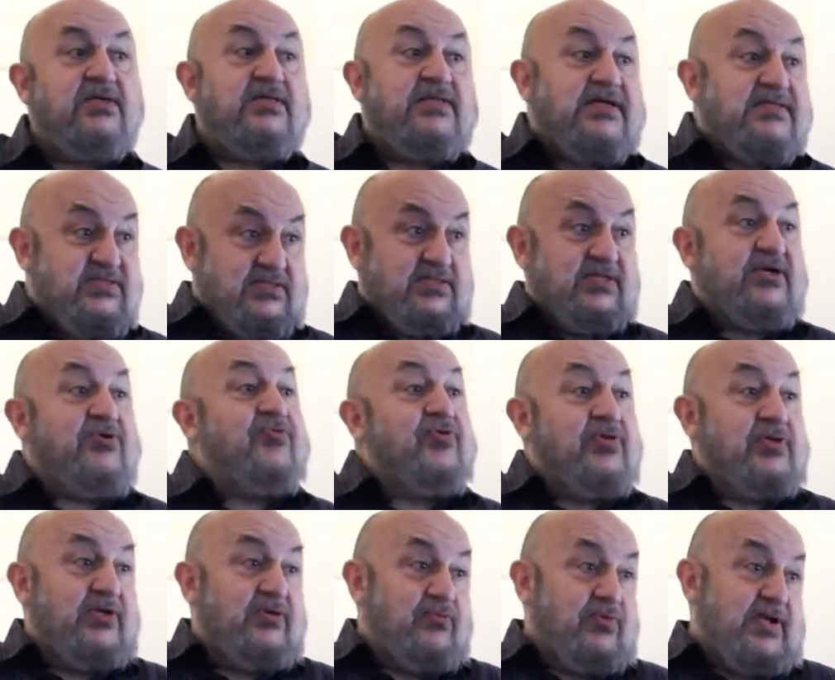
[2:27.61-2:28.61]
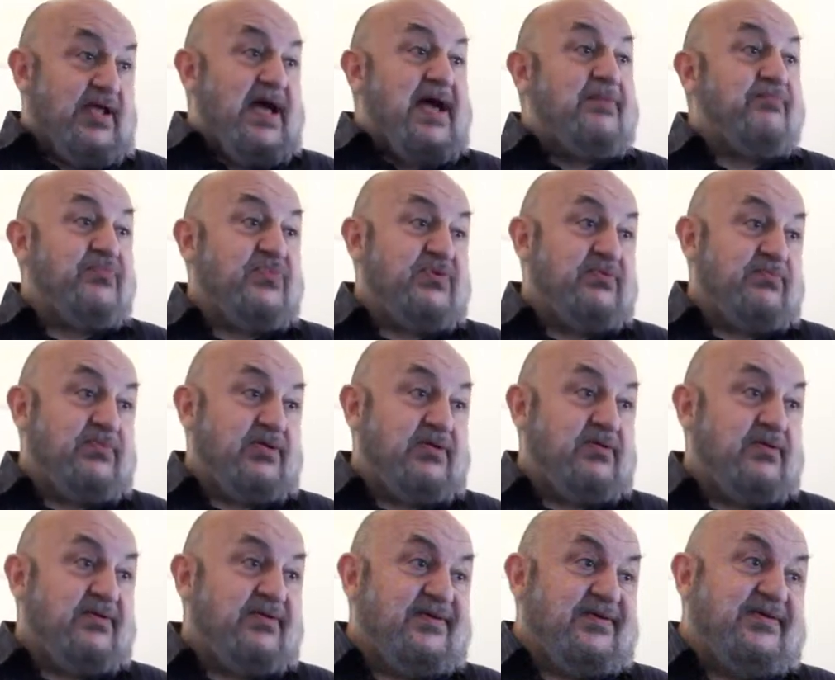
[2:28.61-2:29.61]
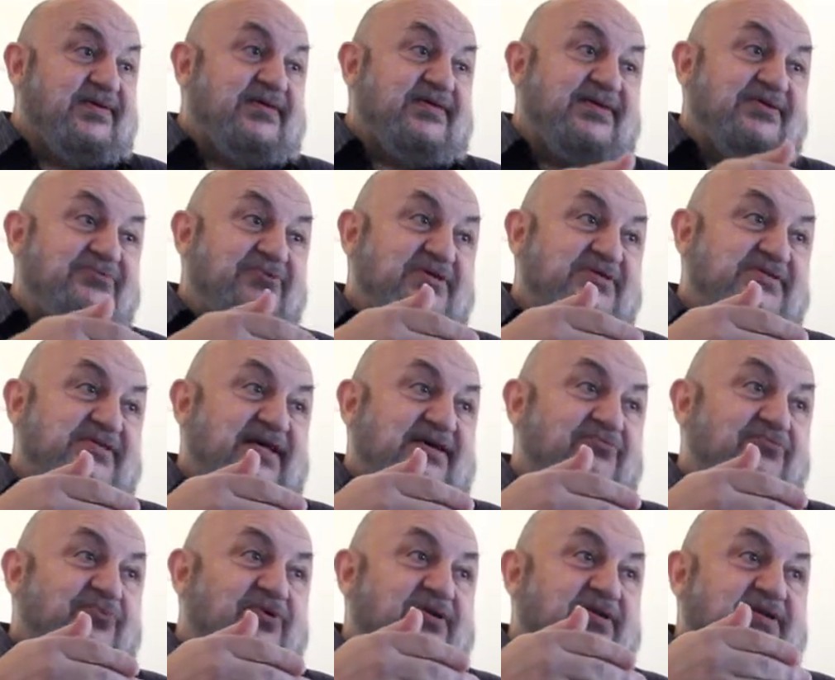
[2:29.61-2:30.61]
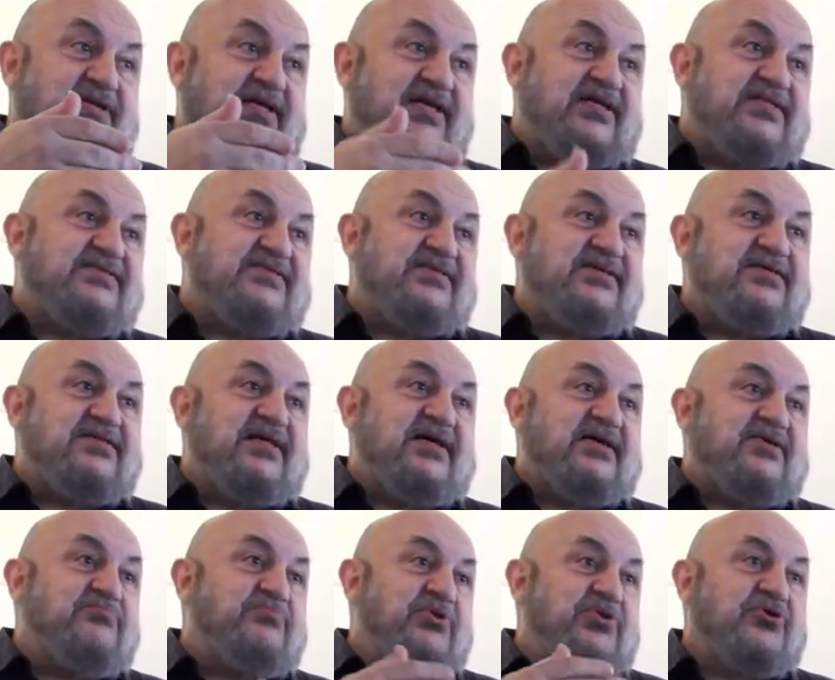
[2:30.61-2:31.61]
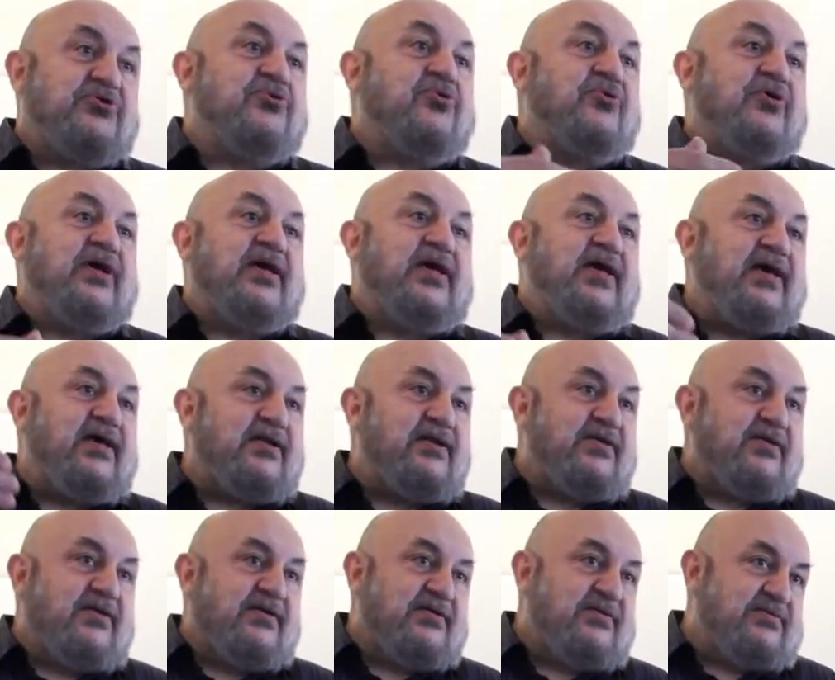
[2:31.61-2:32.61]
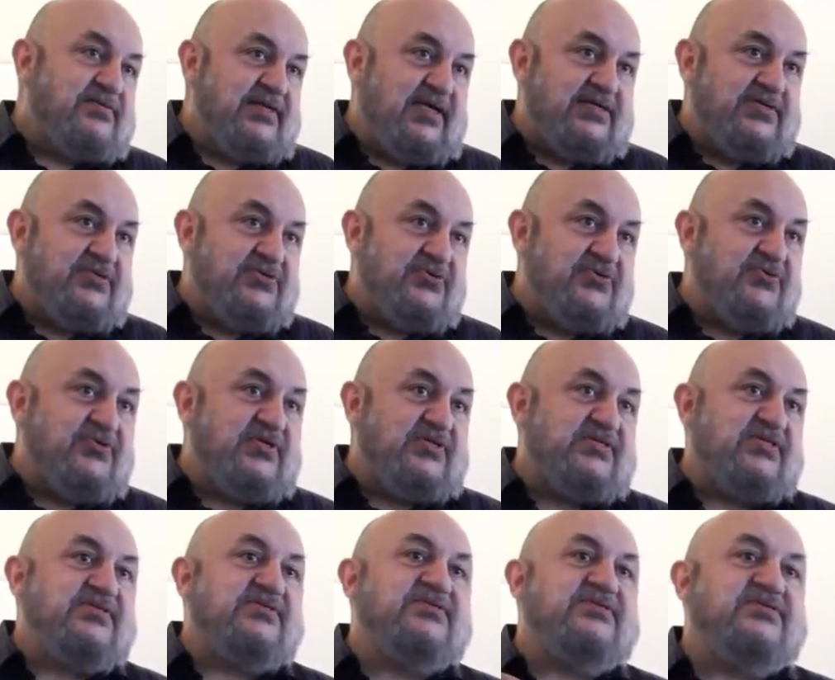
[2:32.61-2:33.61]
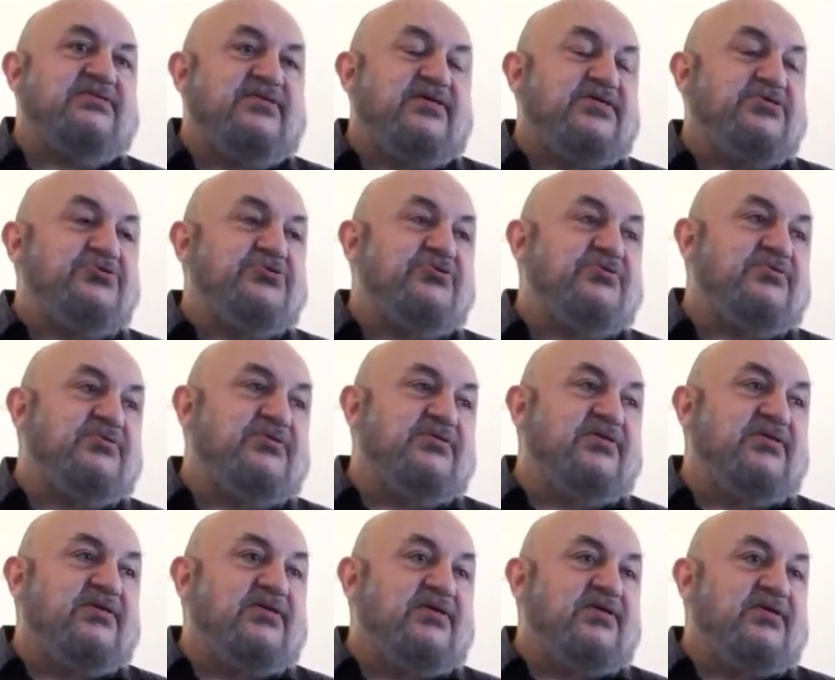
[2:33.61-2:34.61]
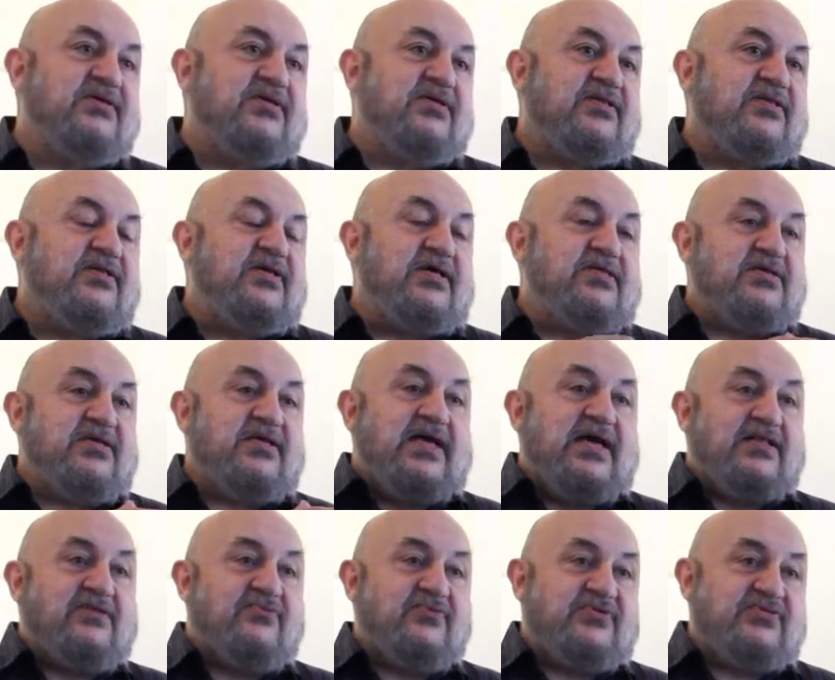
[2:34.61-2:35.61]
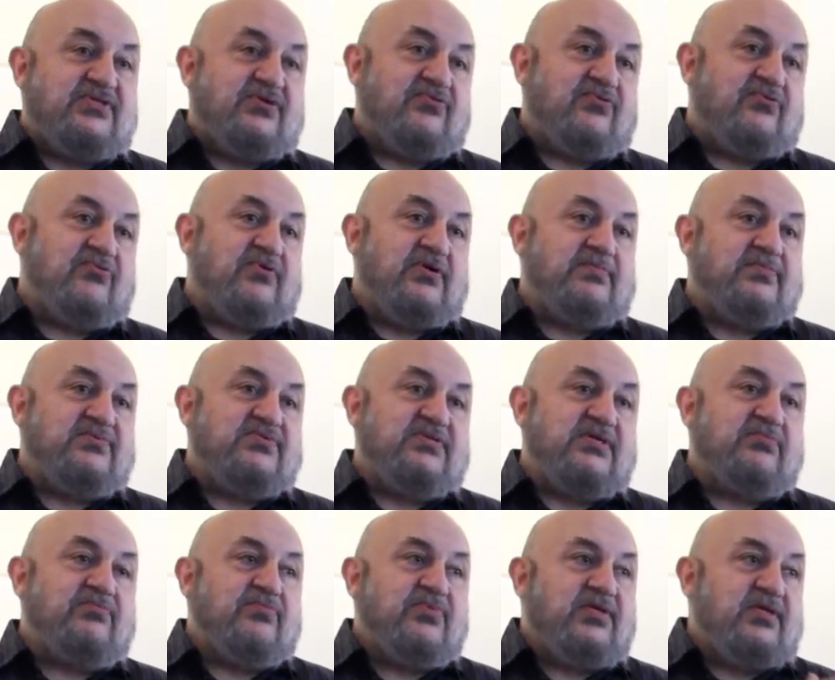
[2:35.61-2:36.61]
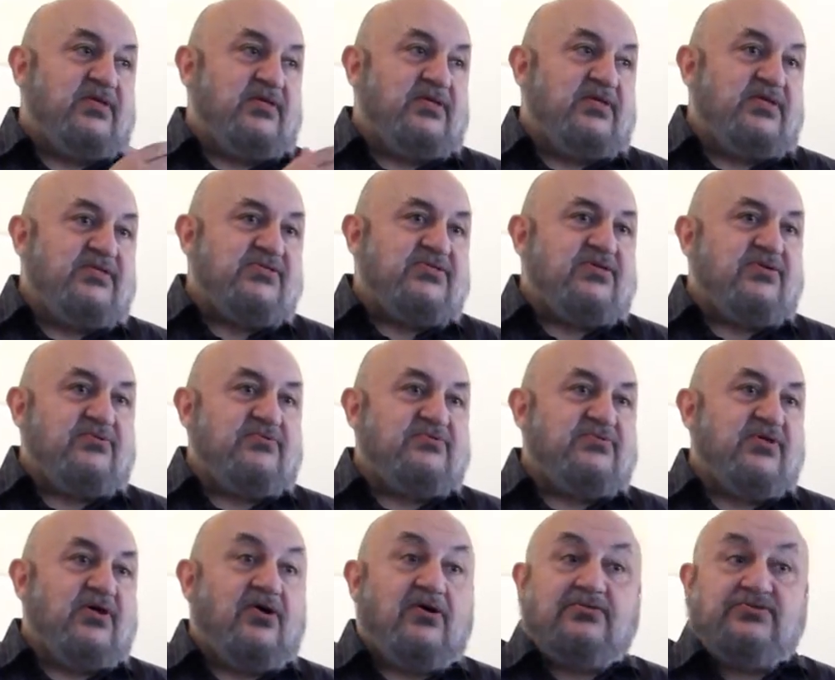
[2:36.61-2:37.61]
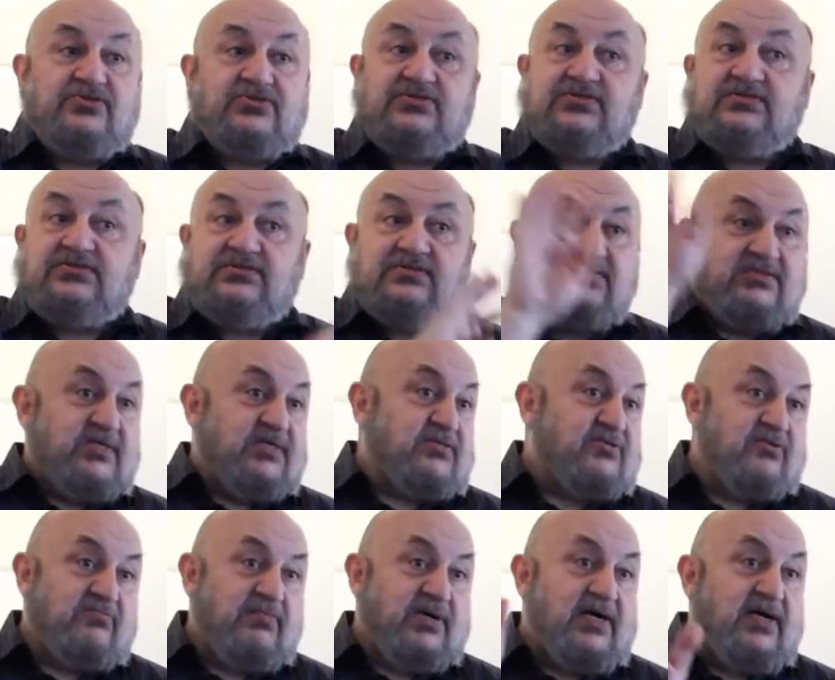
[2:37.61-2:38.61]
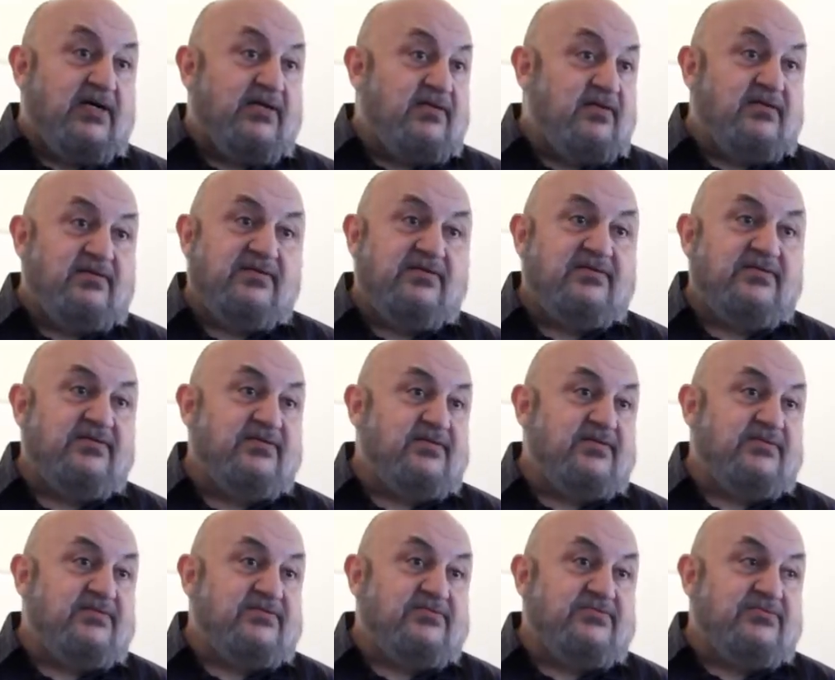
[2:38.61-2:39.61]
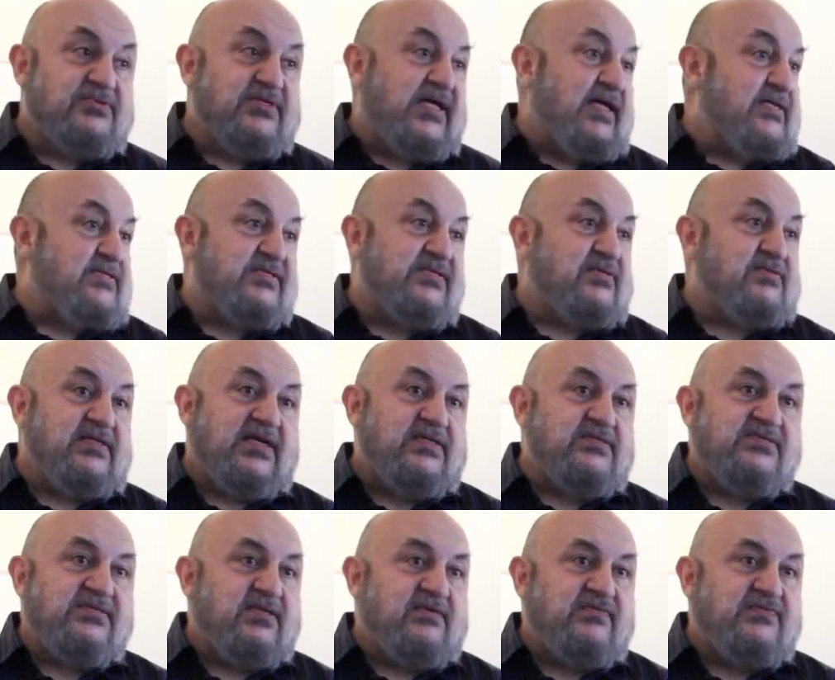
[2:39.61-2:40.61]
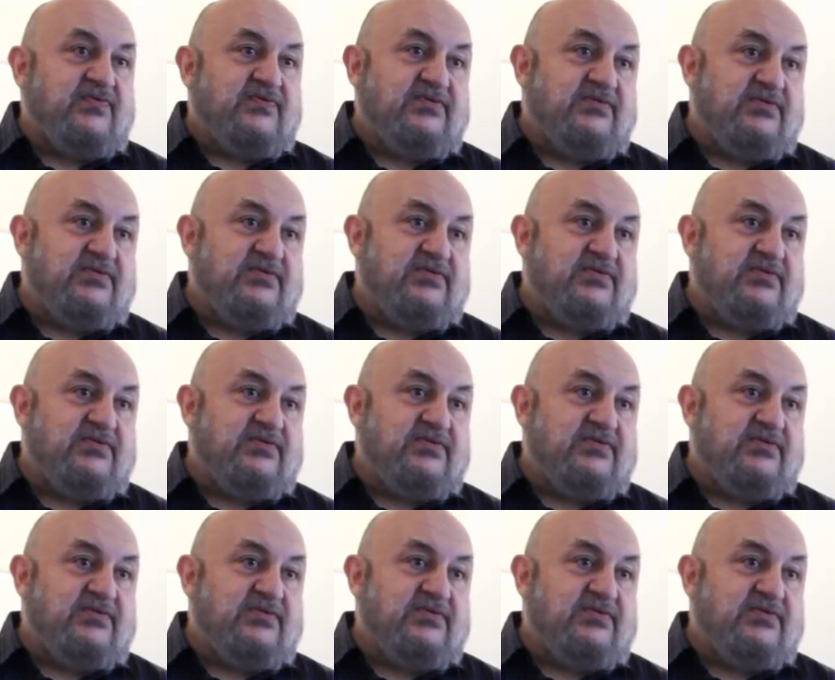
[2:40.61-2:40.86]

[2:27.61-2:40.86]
That's literally what happened to me. It was that when Nancy allowed me to go ahead and do these installations, the other galleries that were representing me in the East Coast all just said goodbye. We can't sell that stuff.